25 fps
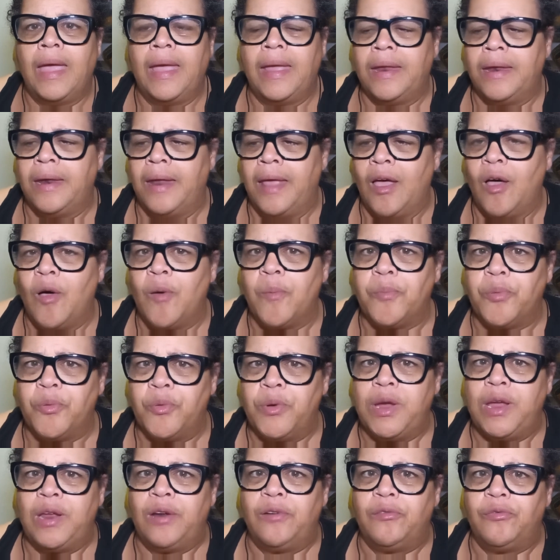and help
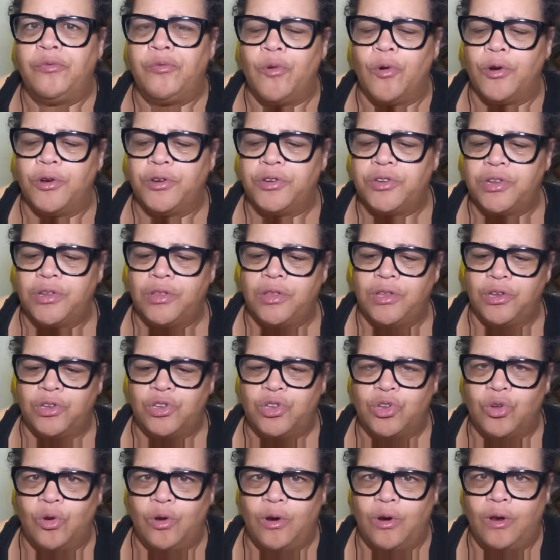reinforce the
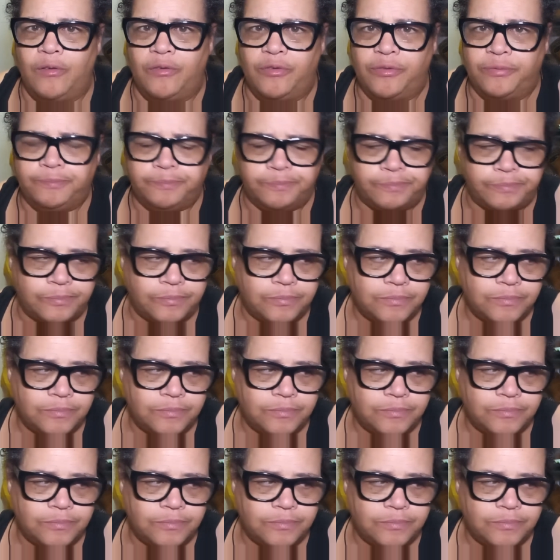sort of